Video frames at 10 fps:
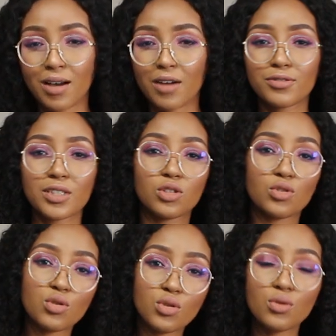After
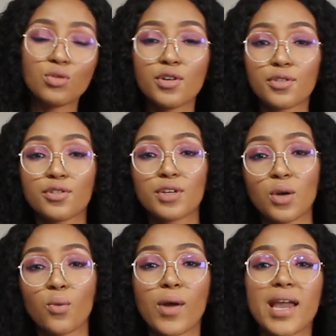2 or
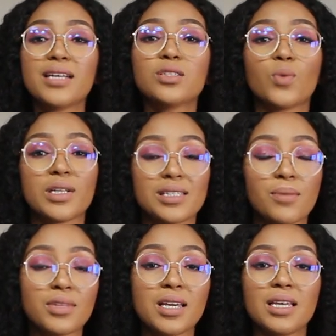3 wears, when
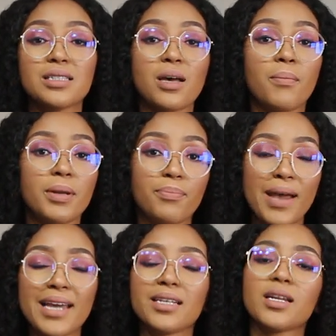something is a bit
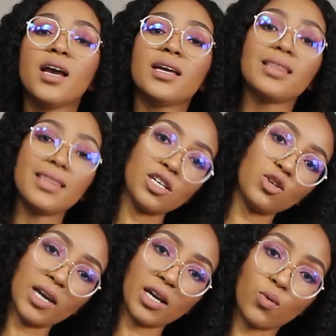padded, then
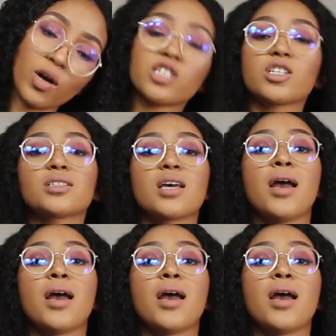you can wash it.